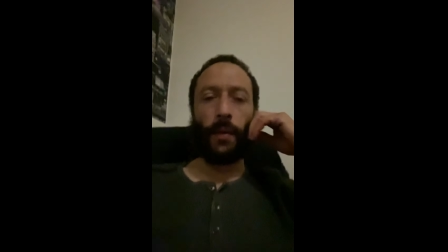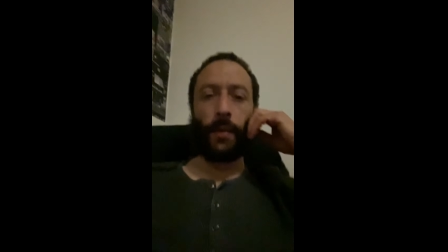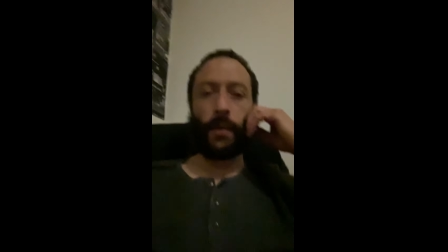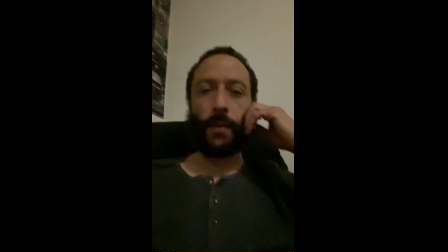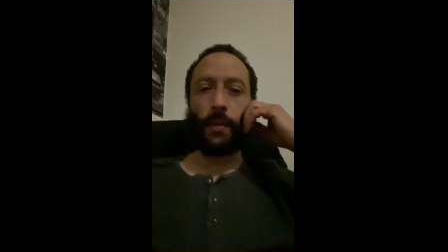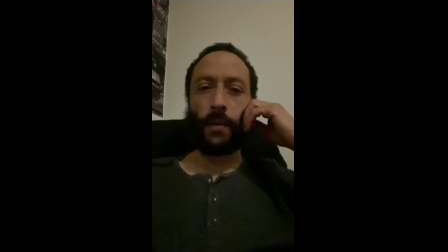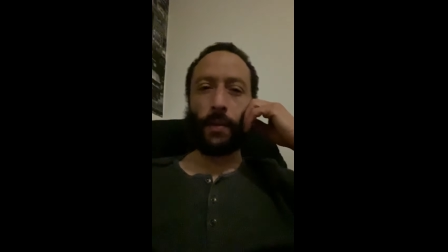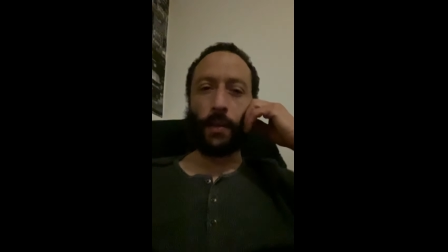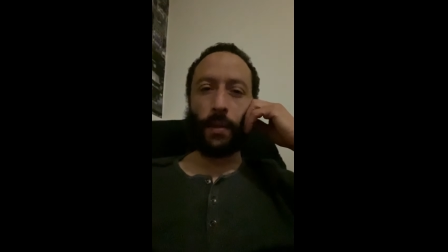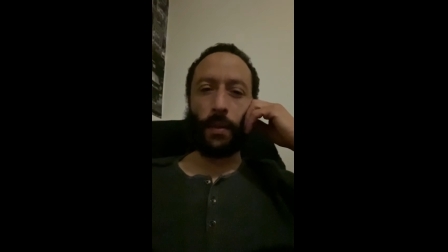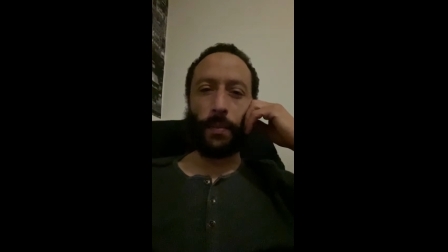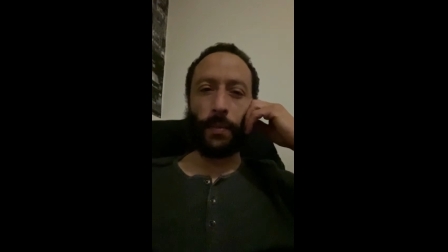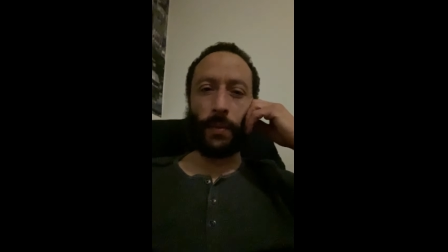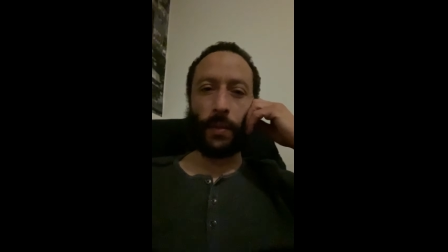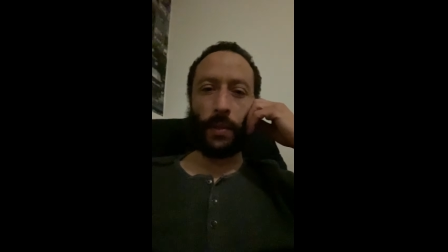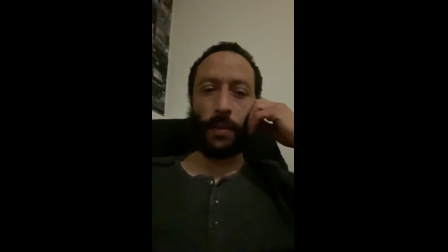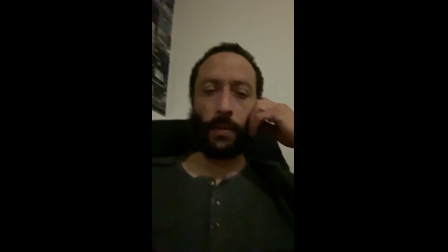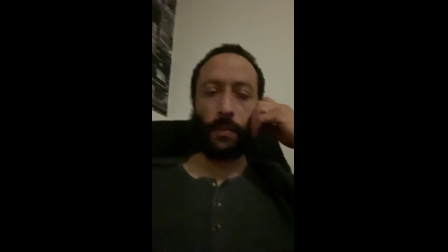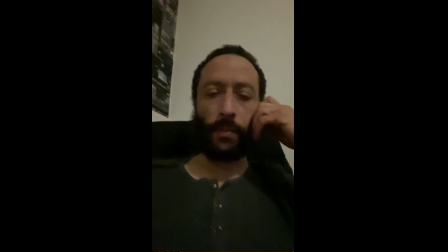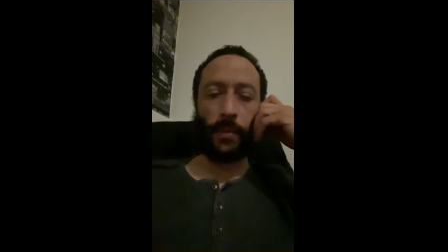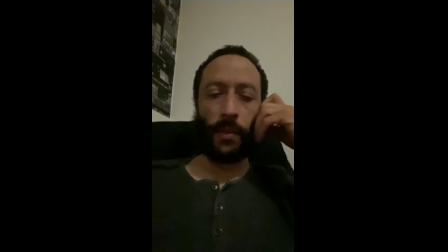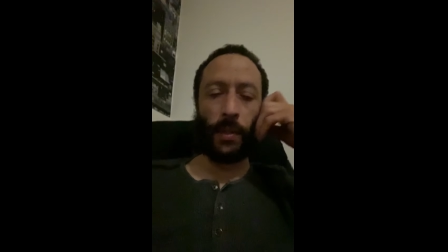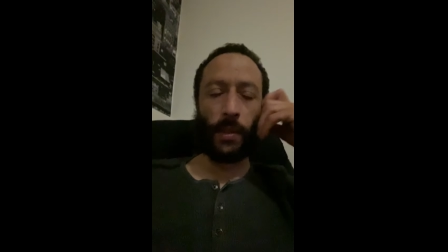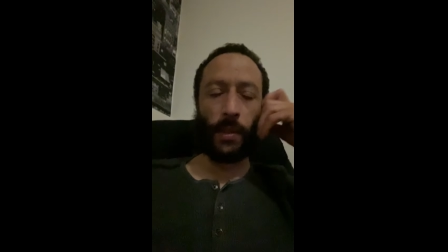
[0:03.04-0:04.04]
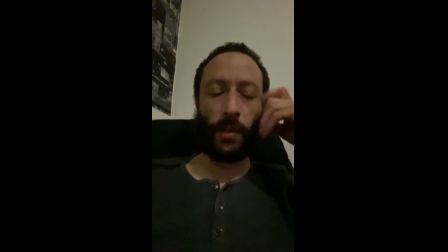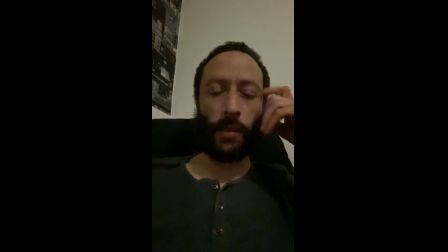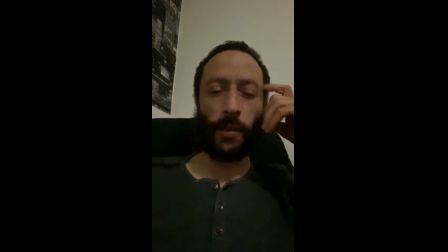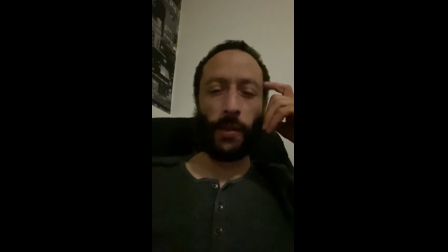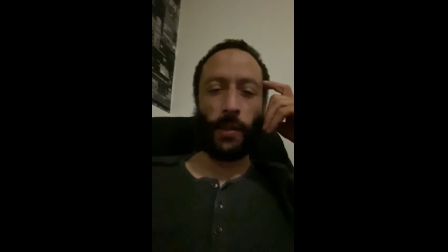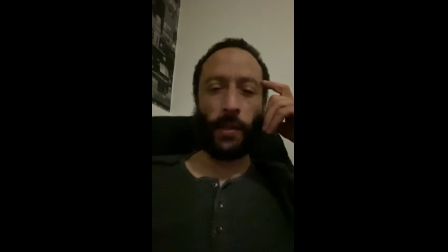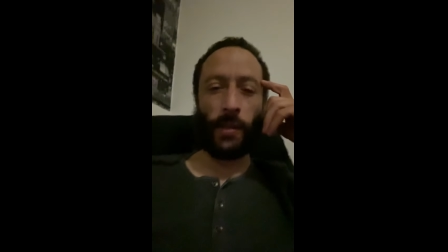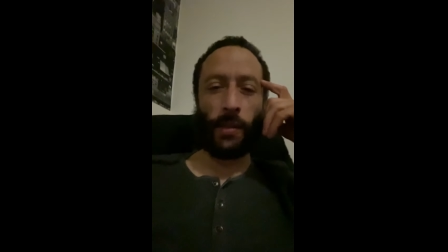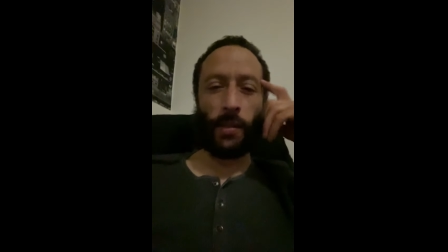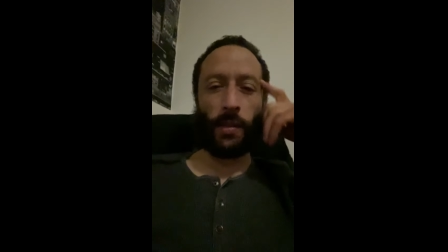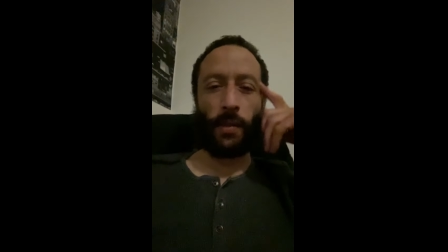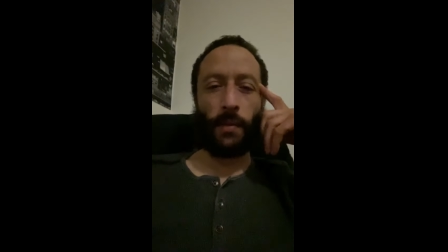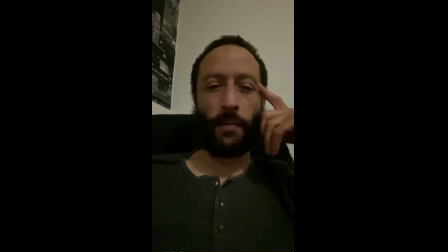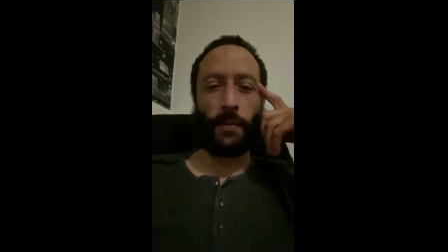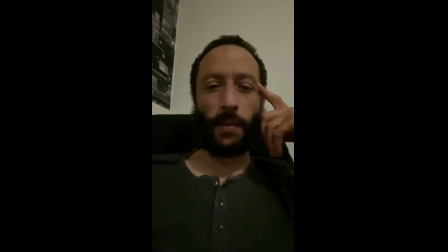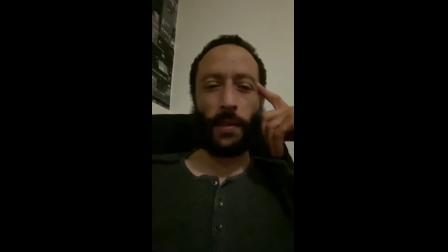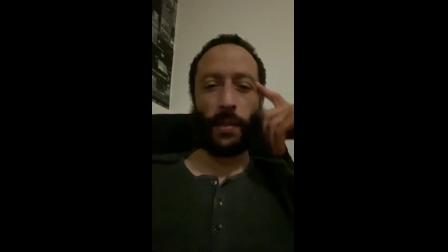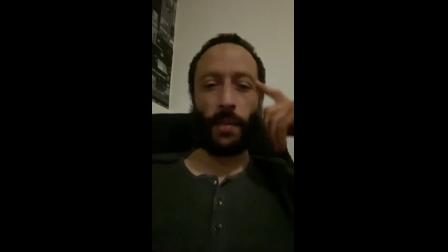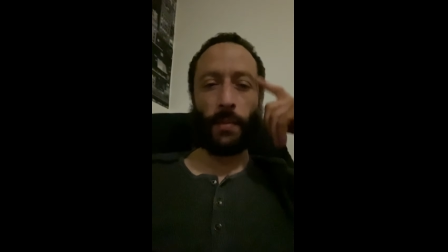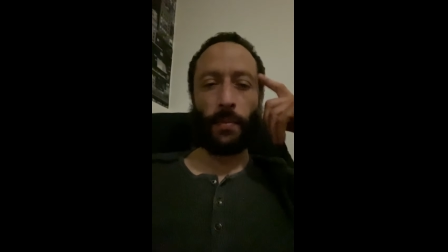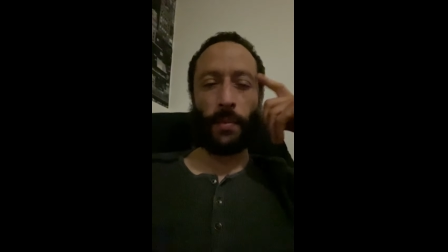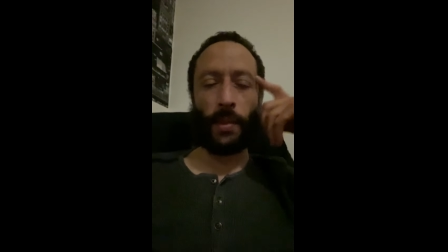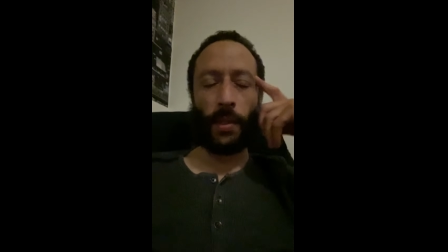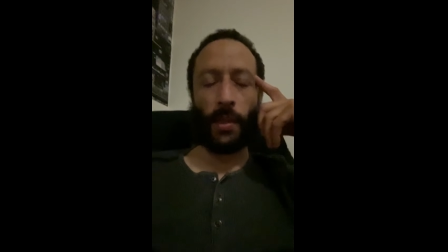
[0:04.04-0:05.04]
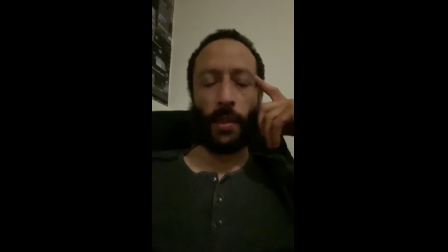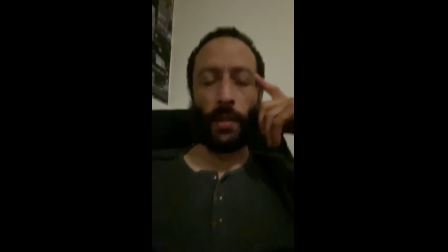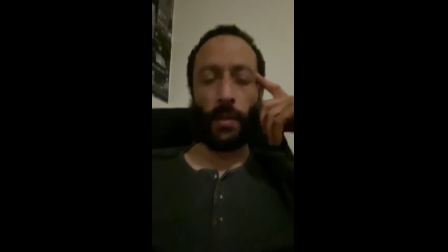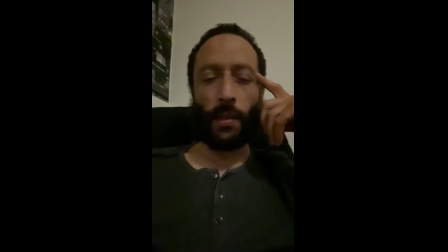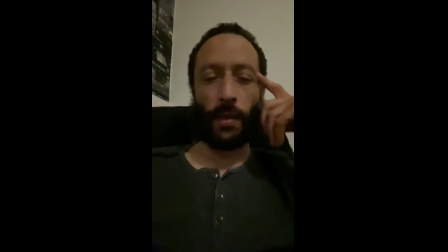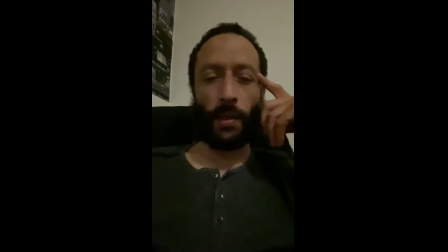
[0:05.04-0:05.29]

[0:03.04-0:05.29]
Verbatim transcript: a couple things I'm not trying to achieve is to be an